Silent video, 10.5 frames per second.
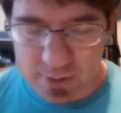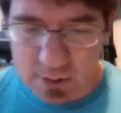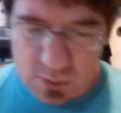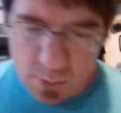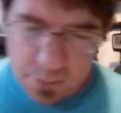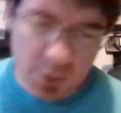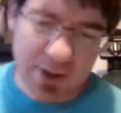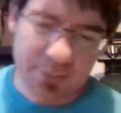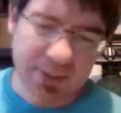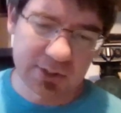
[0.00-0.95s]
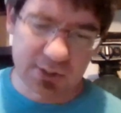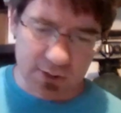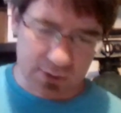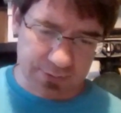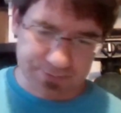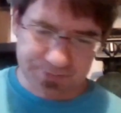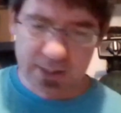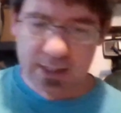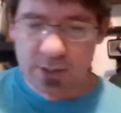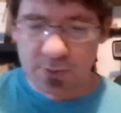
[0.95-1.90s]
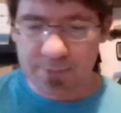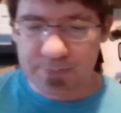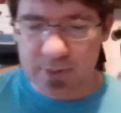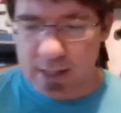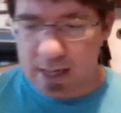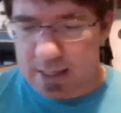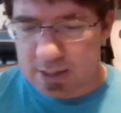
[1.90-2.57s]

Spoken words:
So what we know about Tune, right,